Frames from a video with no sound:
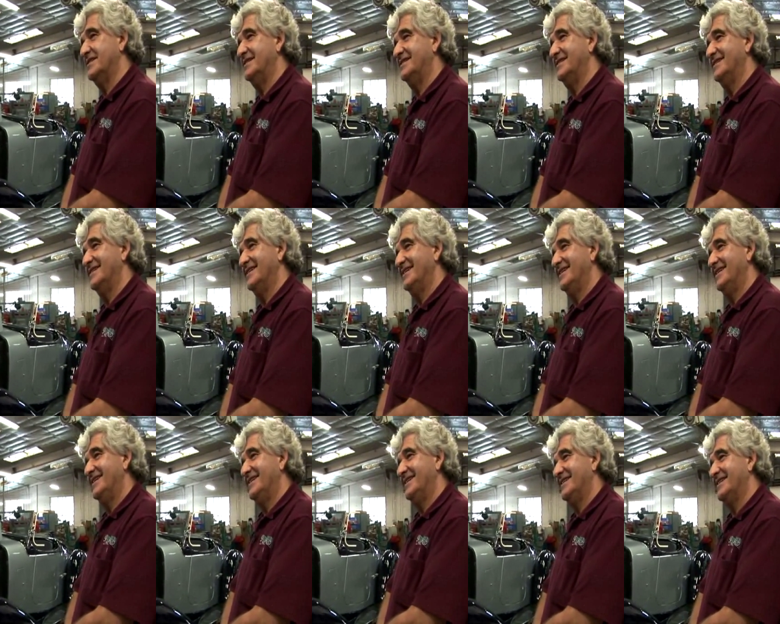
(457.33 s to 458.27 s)
He,
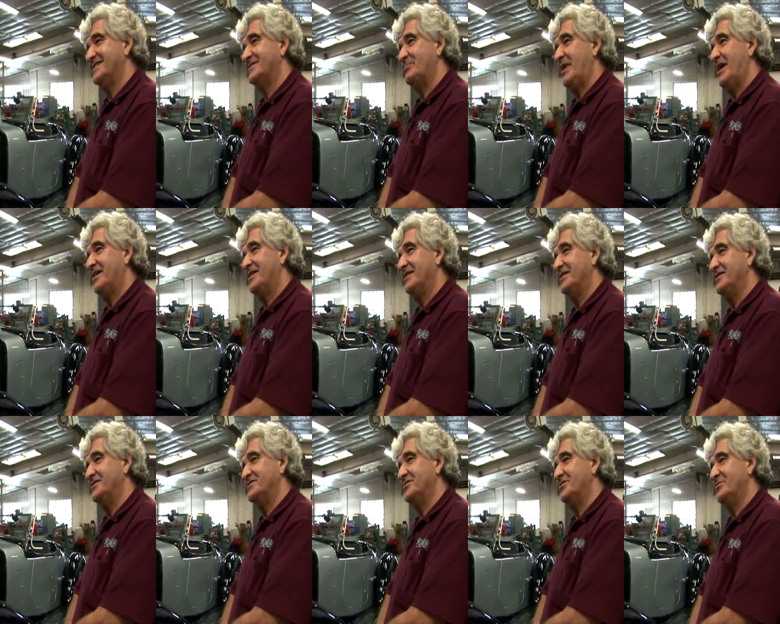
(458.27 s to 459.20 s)
it's part of the
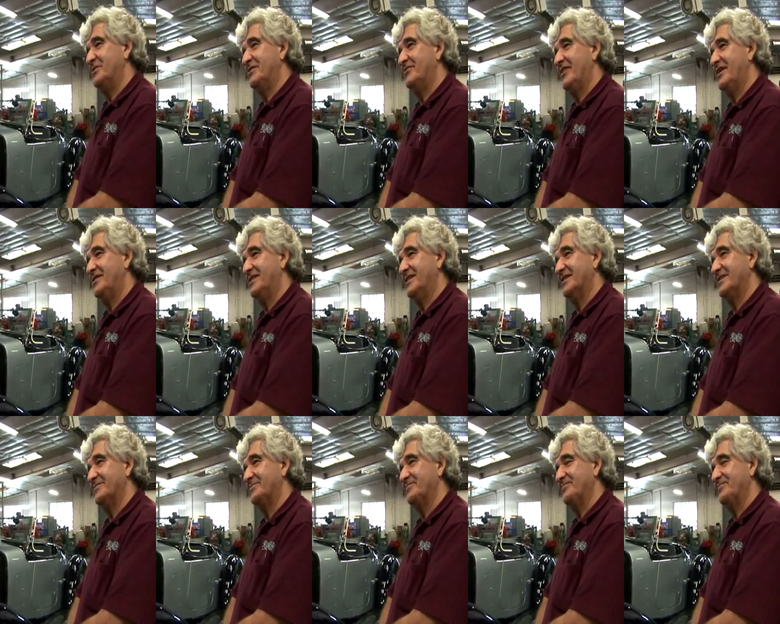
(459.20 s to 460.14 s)
enjoyment of owning it.